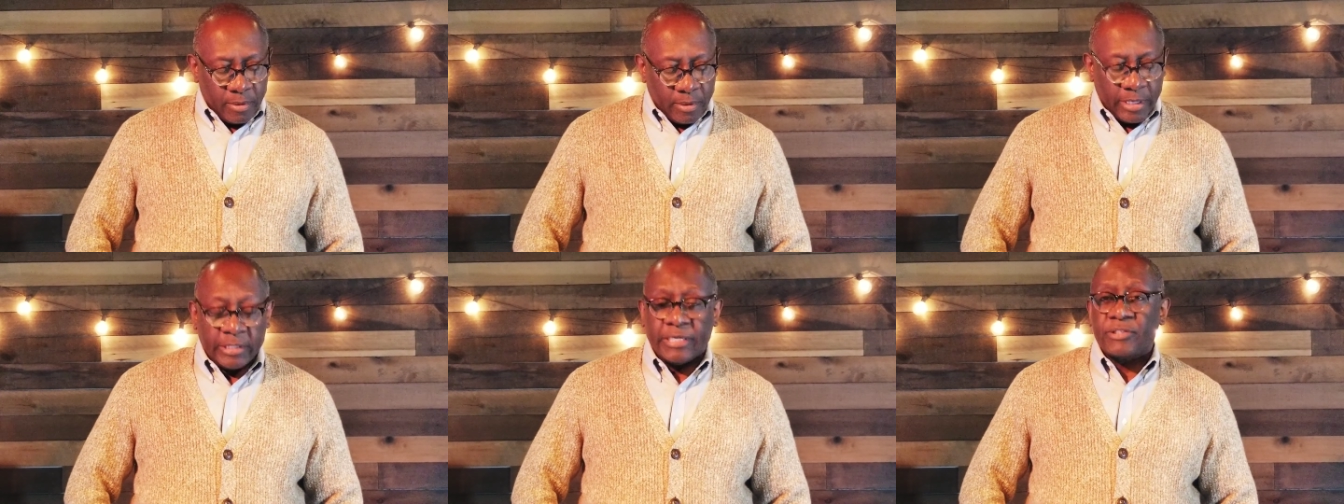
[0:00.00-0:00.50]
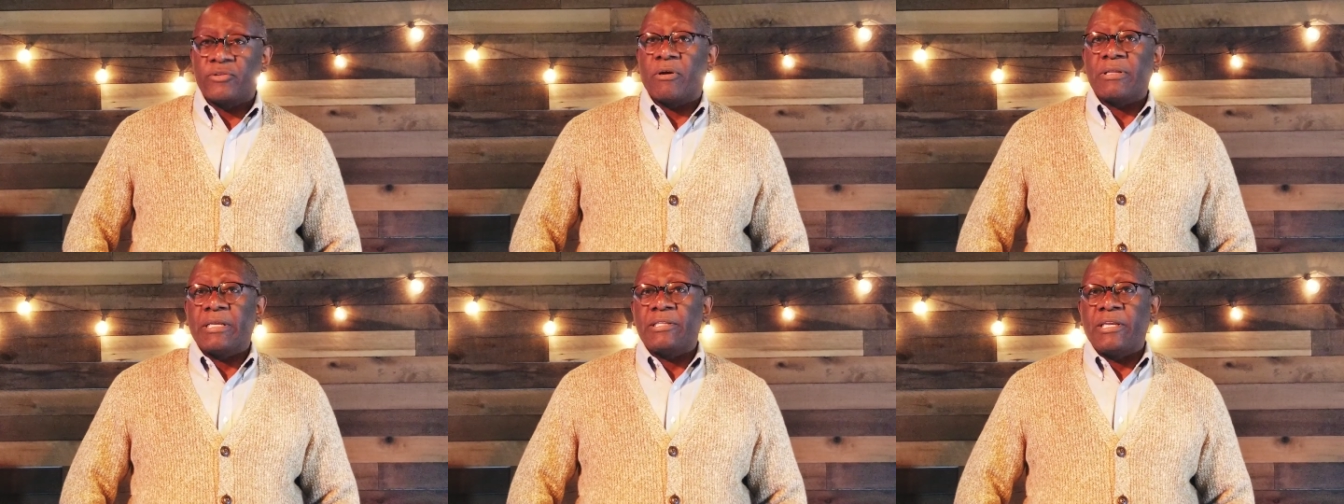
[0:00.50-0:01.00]
And let's
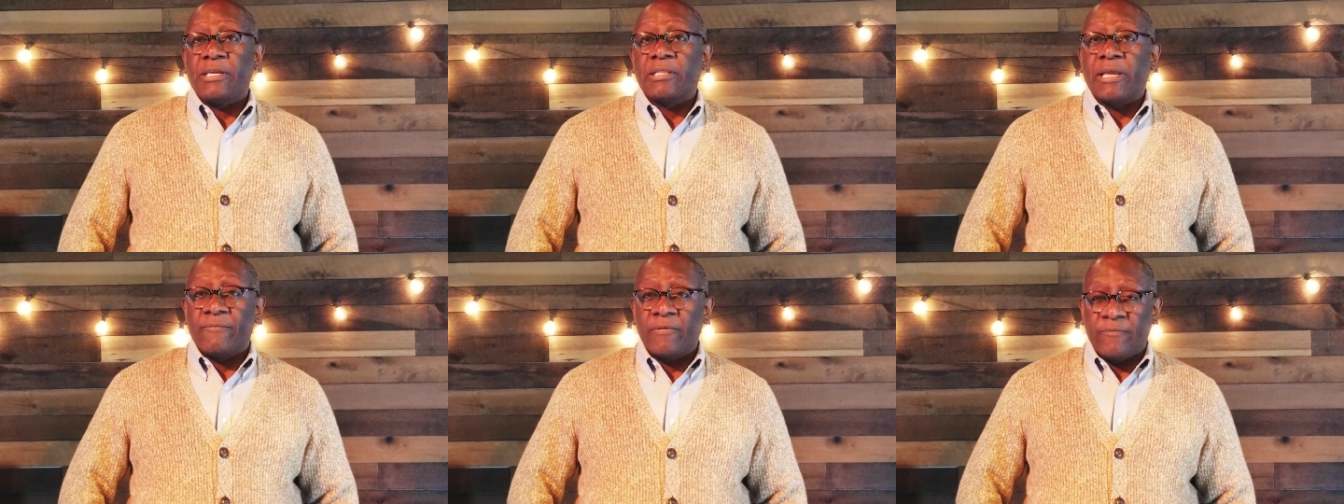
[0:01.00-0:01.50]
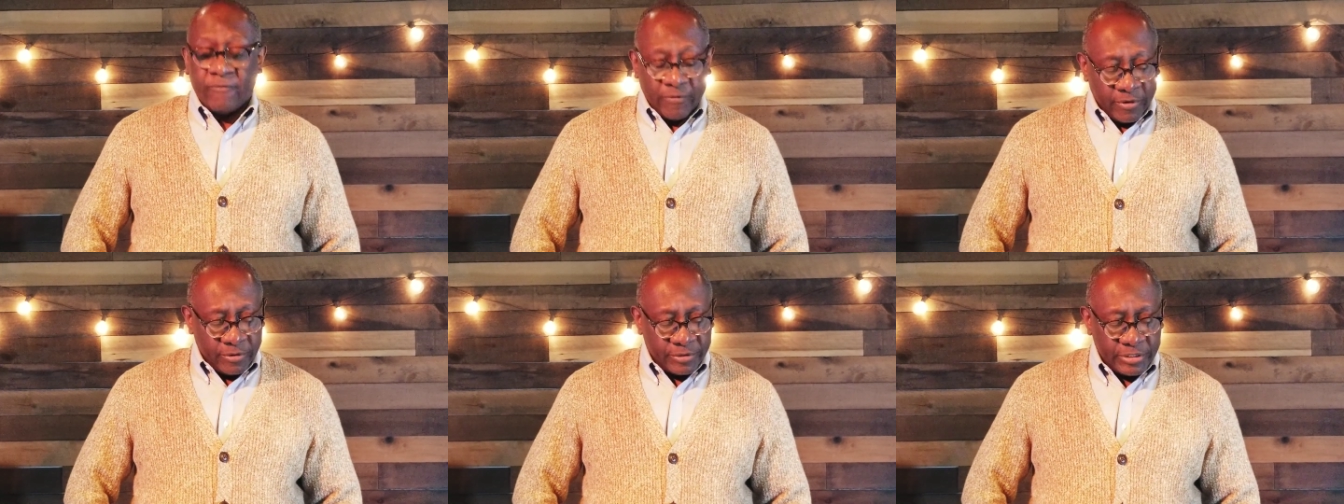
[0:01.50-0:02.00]
start at the 11th
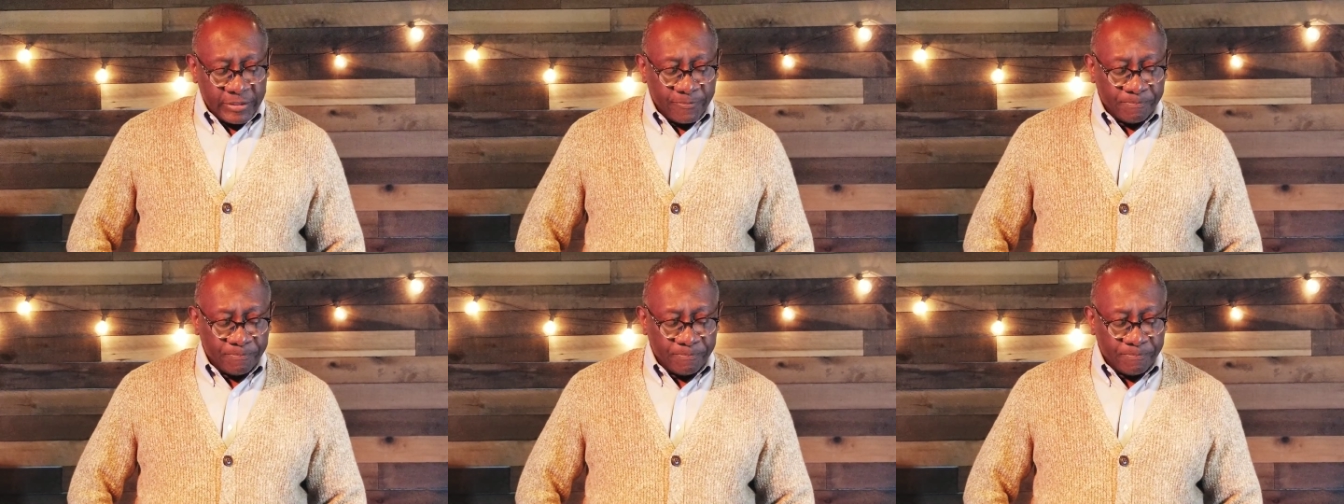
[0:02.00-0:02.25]
verse.